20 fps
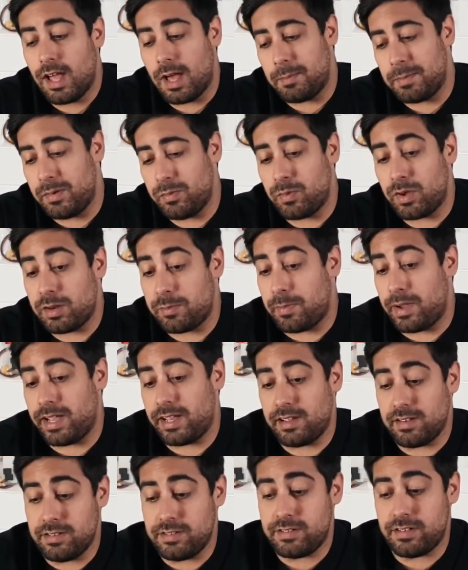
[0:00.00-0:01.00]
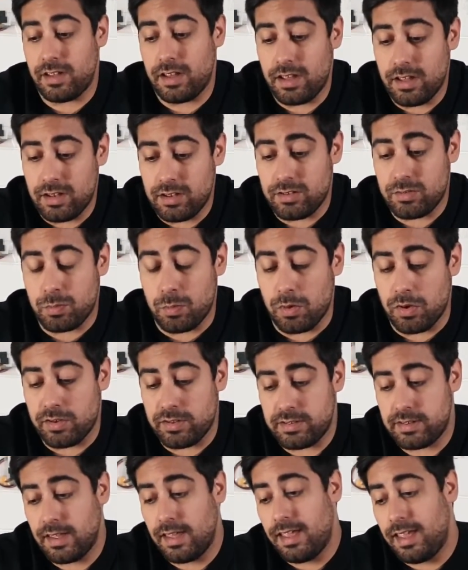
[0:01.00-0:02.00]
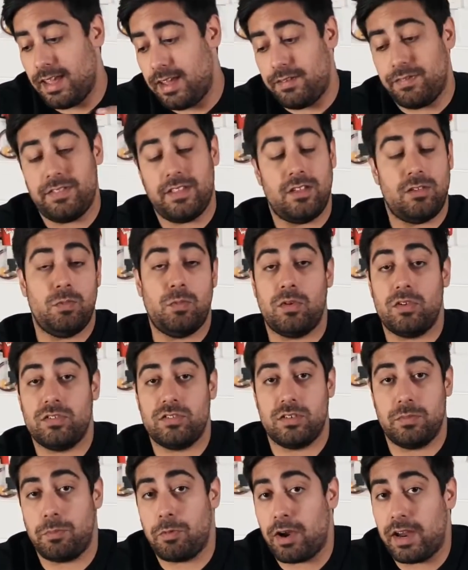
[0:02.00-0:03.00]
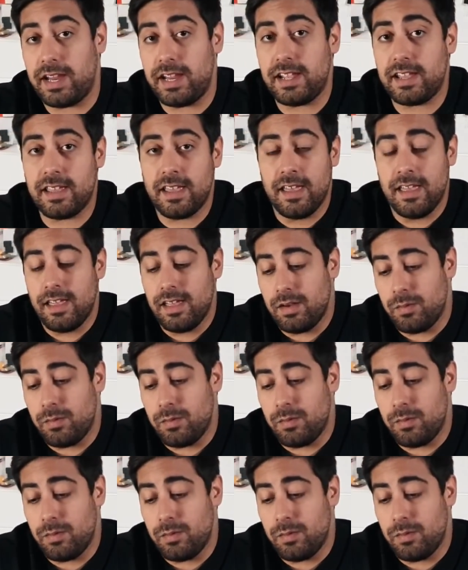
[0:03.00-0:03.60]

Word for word: I mean, one of my concerns was if this was to break,